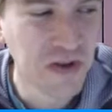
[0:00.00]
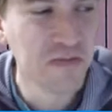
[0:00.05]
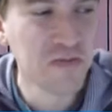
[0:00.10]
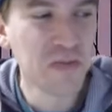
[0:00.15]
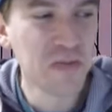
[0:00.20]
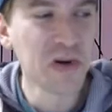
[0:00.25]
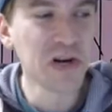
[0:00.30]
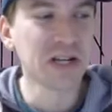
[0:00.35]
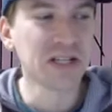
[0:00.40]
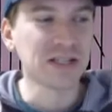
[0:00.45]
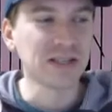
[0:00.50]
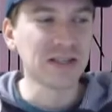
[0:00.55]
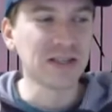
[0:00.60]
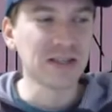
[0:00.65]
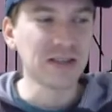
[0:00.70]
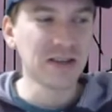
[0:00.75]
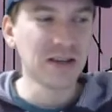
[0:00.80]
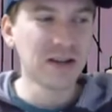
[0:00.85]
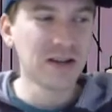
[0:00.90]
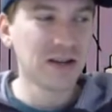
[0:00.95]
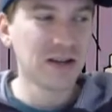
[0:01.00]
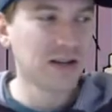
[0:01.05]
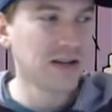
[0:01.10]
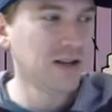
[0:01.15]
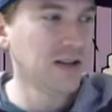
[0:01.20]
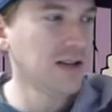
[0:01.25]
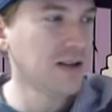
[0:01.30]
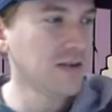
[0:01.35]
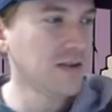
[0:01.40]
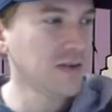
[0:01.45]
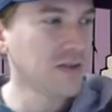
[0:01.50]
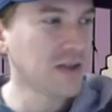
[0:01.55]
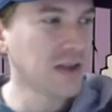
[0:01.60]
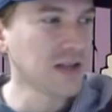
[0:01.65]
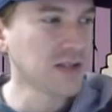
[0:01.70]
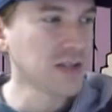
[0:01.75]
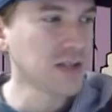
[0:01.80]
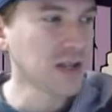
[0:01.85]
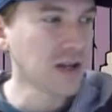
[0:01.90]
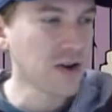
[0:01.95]
but
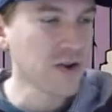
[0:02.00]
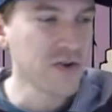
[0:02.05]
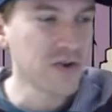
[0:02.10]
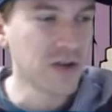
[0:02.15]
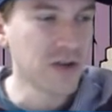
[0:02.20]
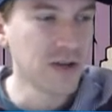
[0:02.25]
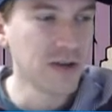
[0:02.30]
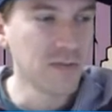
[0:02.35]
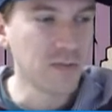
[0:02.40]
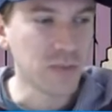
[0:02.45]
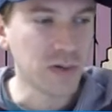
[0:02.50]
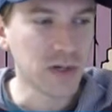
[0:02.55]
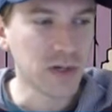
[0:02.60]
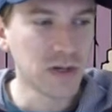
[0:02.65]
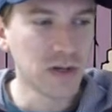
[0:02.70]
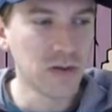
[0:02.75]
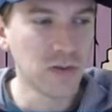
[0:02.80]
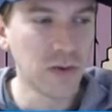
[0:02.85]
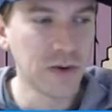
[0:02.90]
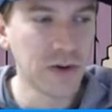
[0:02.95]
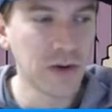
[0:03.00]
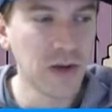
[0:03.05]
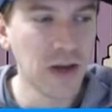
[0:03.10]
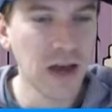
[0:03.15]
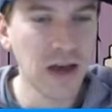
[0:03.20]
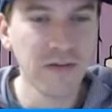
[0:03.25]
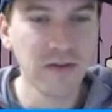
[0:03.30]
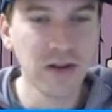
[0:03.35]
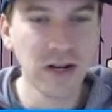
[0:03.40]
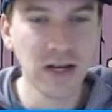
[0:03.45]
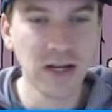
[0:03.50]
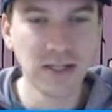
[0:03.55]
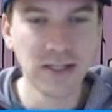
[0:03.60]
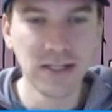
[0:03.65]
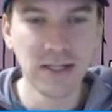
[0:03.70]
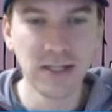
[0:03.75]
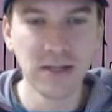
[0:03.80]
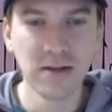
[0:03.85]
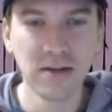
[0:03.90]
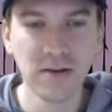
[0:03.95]
thanks to Iron Imp, we have an
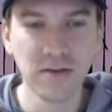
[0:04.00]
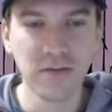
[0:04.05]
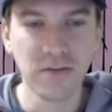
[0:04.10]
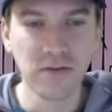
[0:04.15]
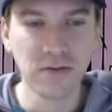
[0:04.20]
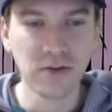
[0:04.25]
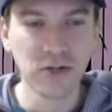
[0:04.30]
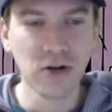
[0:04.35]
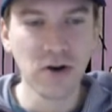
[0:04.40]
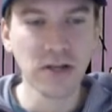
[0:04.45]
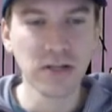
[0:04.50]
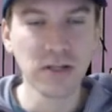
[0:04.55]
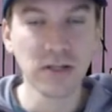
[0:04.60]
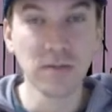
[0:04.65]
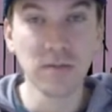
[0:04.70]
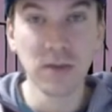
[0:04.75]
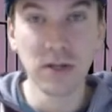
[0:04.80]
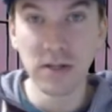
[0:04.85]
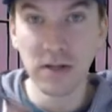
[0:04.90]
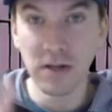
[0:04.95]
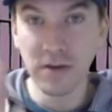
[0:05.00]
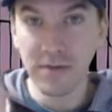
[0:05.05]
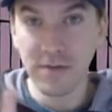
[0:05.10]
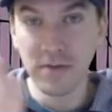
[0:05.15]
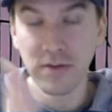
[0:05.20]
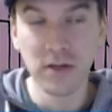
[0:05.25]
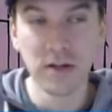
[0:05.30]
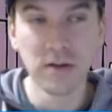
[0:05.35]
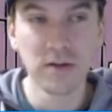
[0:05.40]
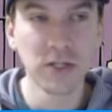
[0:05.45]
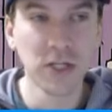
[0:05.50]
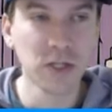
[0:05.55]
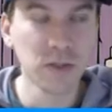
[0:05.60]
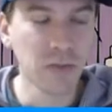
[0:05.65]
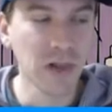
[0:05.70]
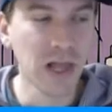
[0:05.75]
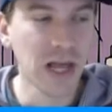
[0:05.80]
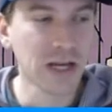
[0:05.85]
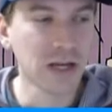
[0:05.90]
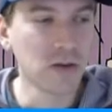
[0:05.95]
idea for trying something different than just
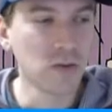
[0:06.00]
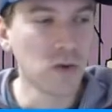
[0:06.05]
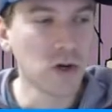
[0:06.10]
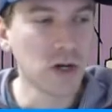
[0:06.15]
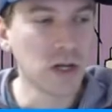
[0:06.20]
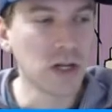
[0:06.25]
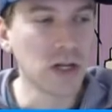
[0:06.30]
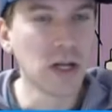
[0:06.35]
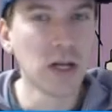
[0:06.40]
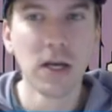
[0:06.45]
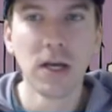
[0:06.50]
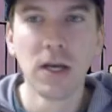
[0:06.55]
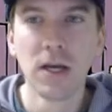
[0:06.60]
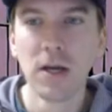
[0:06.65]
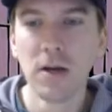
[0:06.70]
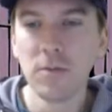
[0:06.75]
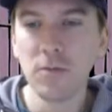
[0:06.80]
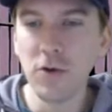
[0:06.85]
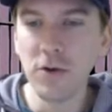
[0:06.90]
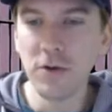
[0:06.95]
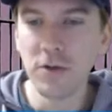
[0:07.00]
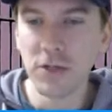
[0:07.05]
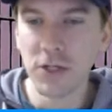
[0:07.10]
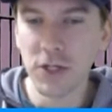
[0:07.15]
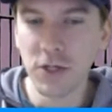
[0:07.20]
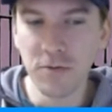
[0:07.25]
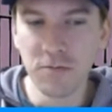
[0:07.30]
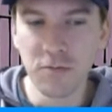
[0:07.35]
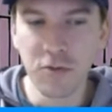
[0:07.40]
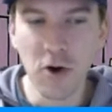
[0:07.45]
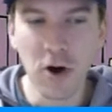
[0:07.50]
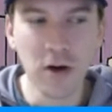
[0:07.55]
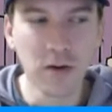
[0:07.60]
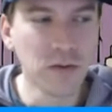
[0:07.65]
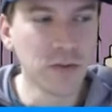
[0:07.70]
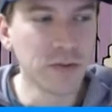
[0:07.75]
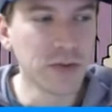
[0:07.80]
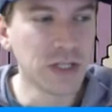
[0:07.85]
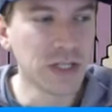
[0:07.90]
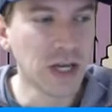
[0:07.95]
black and white. Should
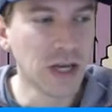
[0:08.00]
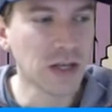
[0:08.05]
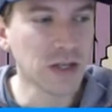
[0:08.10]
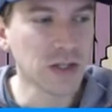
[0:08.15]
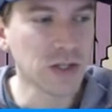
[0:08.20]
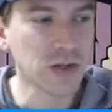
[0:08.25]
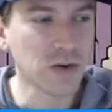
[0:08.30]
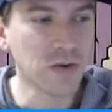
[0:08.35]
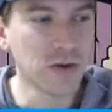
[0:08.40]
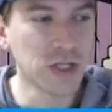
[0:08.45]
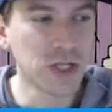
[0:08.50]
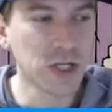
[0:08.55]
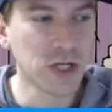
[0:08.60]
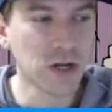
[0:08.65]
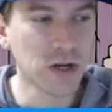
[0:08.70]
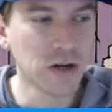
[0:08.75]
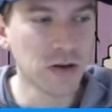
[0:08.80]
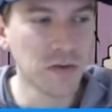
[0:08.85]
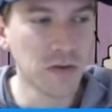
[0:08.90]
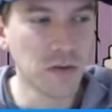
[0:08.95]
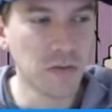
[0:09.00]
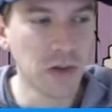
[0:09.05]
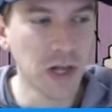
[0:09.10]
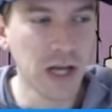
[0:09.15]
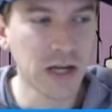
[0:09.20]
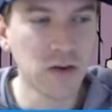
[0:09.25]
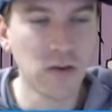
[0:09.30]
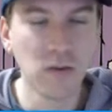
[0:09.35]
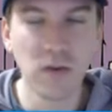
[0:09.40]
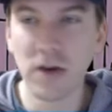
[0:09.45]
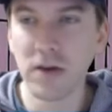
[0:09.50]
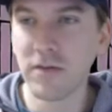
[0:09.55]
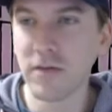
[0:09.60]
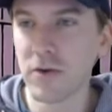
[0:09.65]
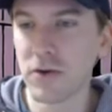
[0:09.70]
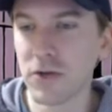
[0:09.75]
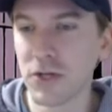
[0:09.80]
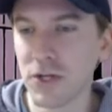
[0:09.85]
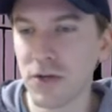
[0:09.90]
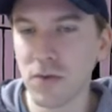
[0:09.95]
probably take a screenshot of the black and white
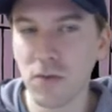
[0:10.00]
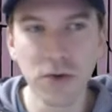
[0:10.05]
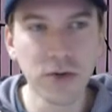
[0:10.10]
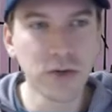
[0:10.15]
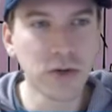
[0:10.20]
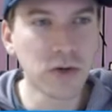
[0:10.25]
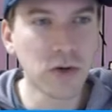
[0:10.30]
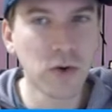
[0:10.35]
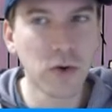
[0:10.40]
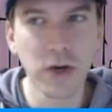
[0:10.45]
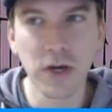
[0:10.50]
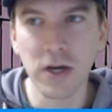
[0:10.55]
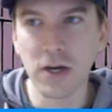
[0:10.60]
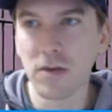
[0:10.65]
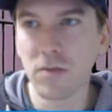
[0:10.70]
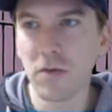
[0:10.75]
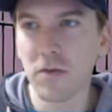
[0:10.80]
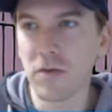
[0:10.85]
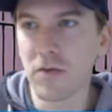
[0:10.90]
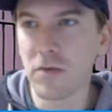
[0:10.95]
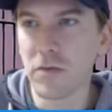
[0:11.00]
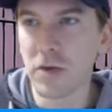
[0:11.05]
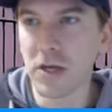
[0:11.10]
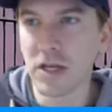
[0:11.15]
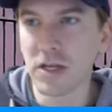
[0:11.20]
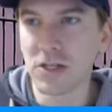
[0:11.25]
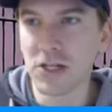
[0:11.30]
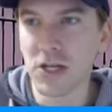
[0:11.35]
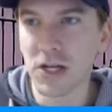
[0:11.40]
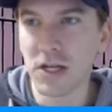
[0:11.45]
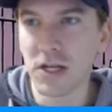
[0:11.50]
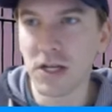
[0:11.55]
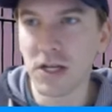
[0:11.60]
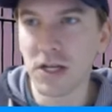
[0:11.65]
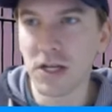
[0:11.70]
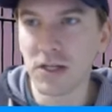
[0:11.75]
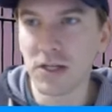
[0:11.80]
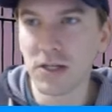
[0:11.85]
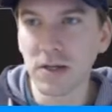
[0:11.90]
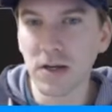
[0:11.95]
version real quick before making
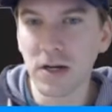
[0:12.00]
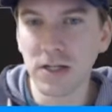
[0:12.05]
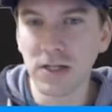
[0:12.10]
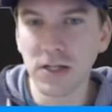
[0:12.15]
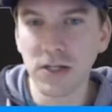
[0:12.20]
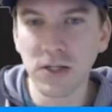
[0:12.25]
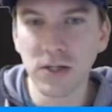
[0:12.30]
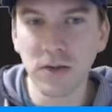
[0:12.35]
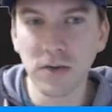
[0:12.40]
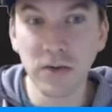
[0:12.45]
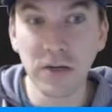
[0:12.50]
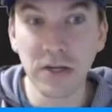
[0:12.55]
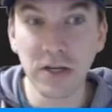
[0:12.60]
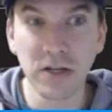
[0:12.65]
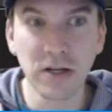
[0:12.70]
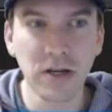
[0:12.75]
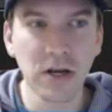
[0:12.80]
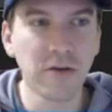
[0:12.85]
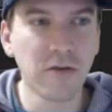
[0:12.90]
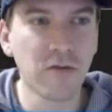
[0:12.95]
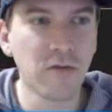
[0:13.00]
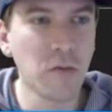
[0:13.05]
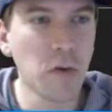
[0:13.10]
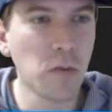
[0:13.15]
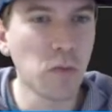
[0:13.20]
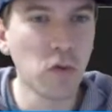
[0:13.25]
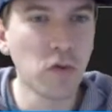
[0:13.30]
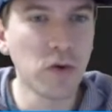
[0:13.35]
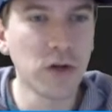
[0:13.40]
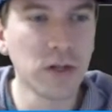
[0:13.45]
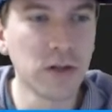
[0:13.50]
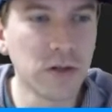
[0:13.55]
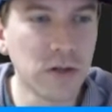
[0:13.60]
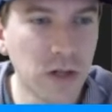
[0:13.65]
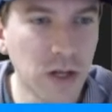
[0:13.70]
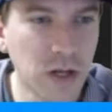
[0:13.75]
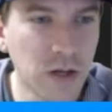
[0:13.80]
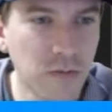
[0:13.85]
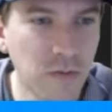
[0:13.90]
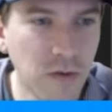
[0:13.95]
changes, just so we can kind of remember what it looked
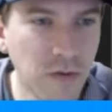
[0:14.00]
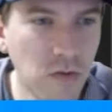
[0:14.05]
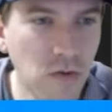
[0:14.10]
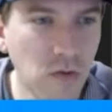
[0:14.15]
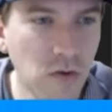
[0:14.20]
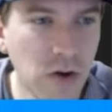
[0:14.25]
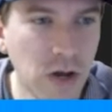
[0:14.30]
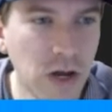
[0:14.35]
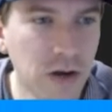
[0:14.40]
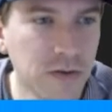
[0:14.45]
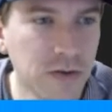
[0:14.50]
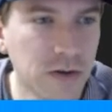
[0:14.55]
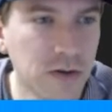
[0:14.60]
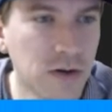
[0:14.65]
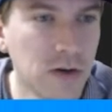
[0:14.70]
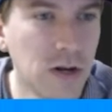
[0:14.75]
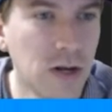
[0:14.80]
like before and after,